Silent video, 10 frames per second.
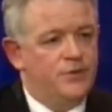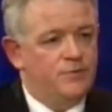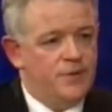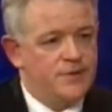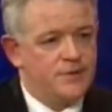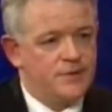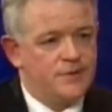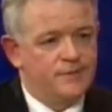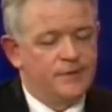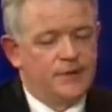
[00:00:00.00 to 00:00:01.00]
do
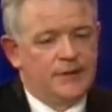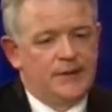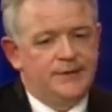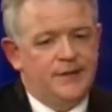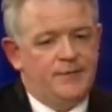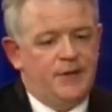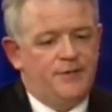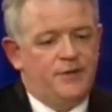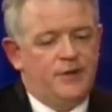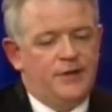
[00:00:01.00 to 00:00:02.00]
business. So let me
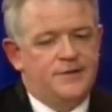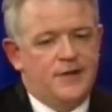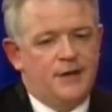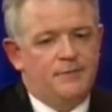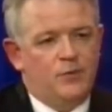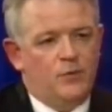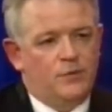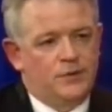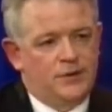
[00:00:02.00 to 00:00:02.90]
give you an example.